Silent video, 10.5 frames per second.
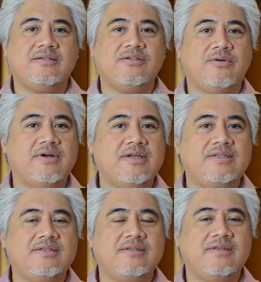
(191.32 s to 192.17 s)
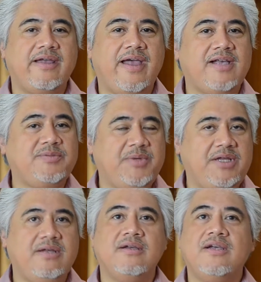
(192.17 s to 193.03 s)
Doris asked
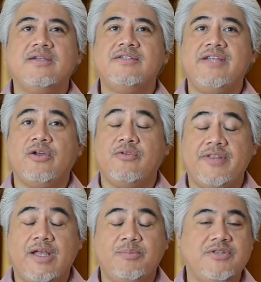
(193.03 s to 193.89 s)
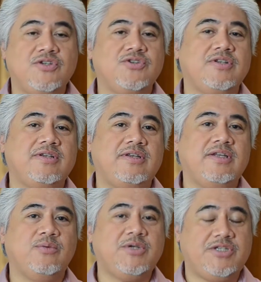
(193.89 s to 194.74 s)
me to take over that position,
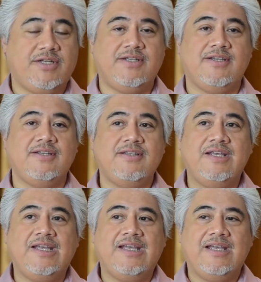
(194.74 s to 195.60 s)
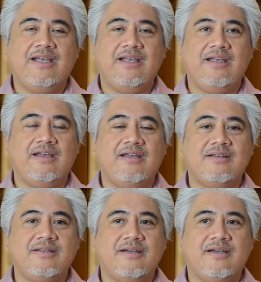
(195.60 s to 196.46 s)
which I did. And
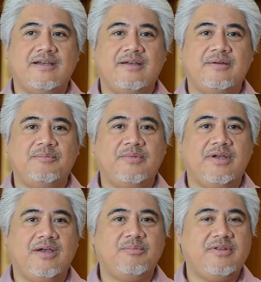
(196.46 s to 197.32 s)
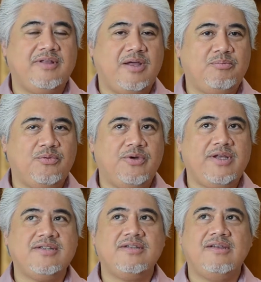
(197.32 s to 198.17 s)
up to that
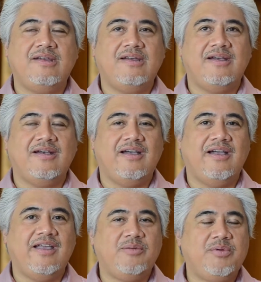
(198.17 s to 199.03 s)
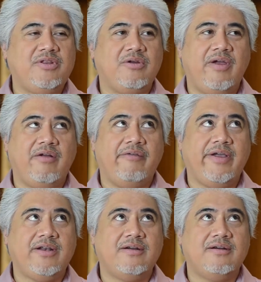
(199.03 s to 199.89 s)
point, I had been the grant
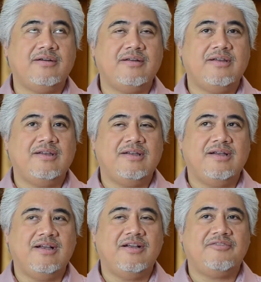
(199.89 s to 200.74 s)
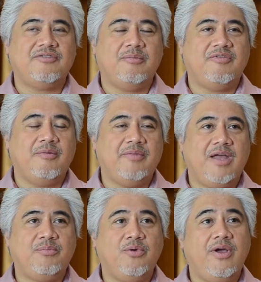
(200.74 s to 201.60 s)
writer from
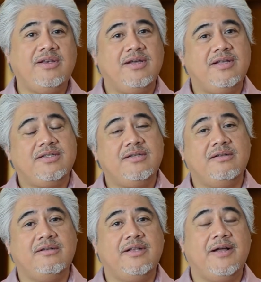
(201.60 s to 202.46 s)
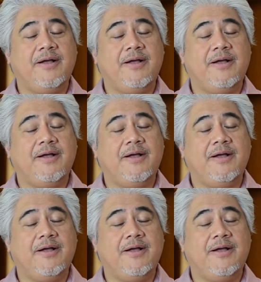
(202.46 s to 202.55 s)
that point until